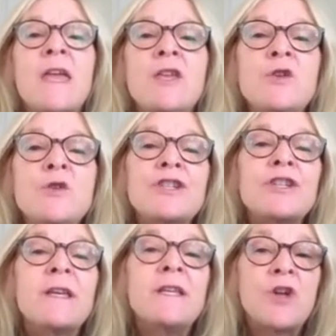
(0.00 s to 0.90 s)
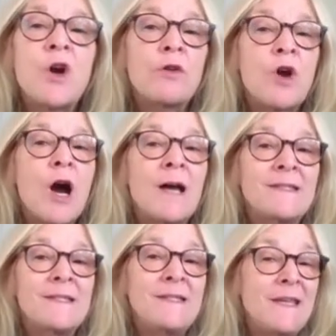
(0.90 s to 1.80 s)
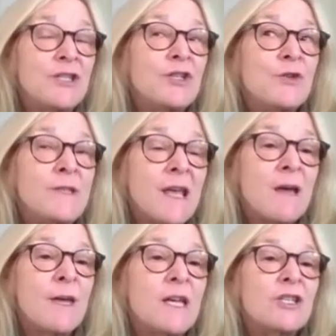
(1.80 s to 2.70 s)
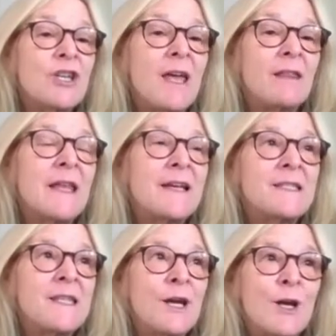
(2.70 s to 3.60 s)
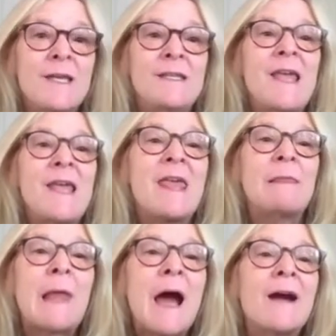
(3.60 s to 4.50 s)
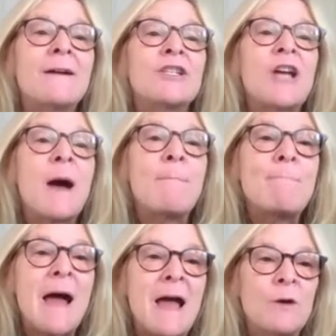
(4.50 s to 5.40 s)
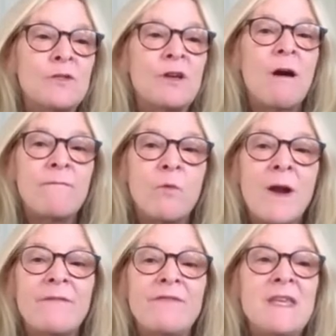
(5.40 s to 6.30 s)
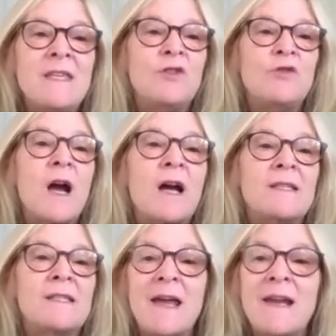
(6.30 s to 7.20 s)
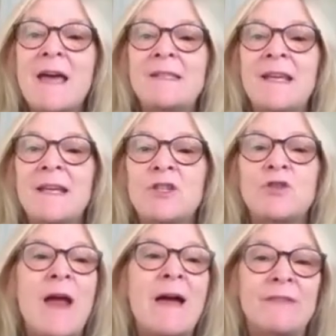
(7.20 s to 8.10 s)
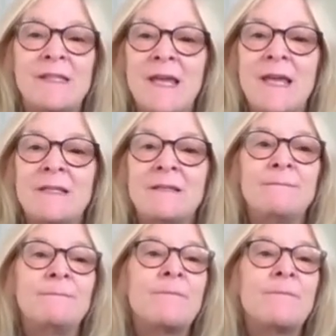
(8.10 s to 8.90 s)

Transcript: usually don't cause tissue damage unless there is a large amount of one of these drugs that has extravasated.